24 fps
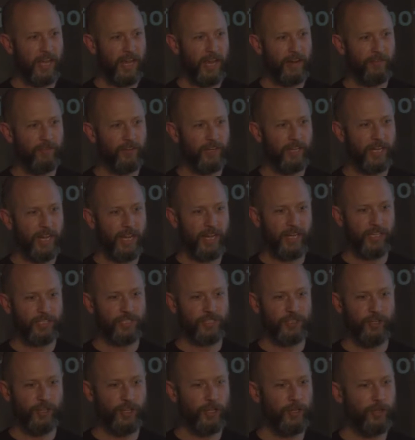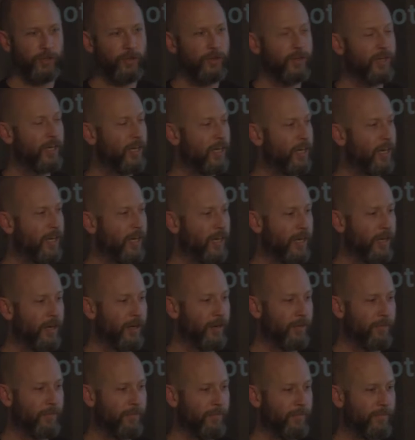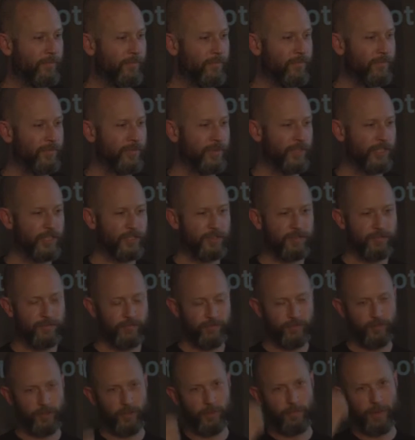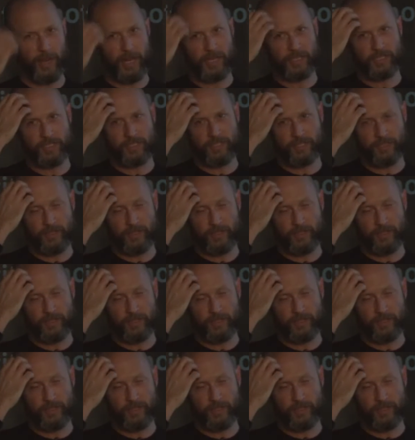every day it's new, um, this for the past